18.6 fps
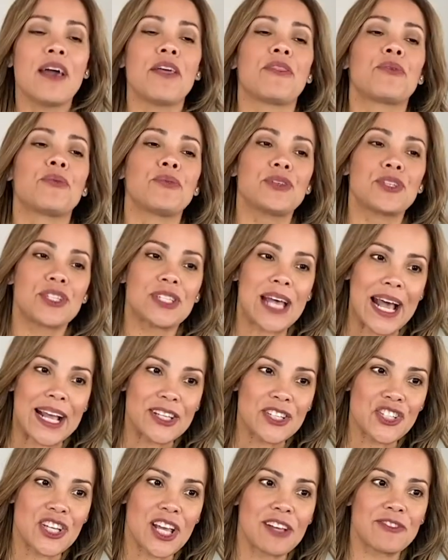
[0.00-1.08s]
through
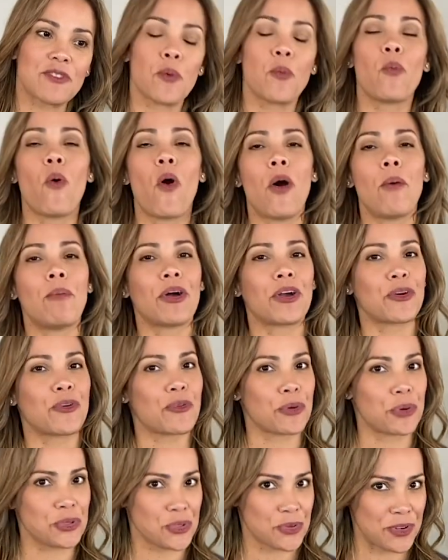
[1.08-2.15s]
SideChef's Walmart
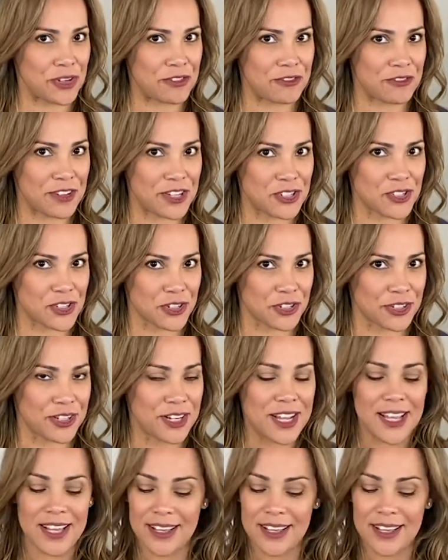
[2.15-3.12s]
grocery feature.